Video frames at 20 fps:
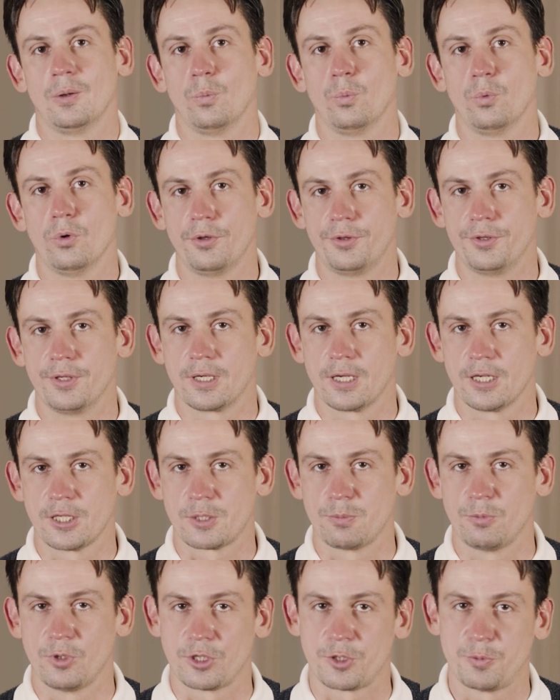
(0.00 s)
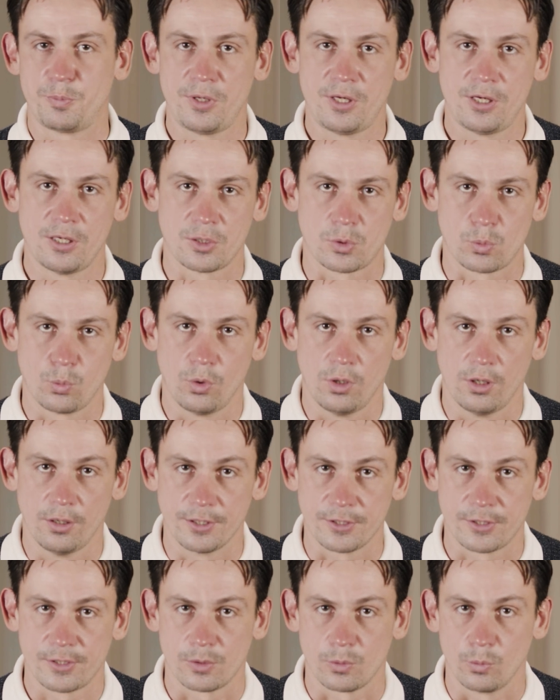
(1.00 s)
what the customer experience
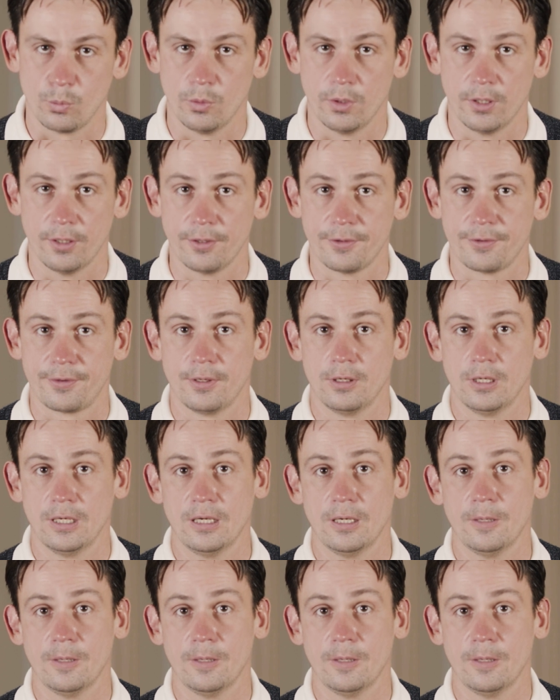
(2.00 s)
was with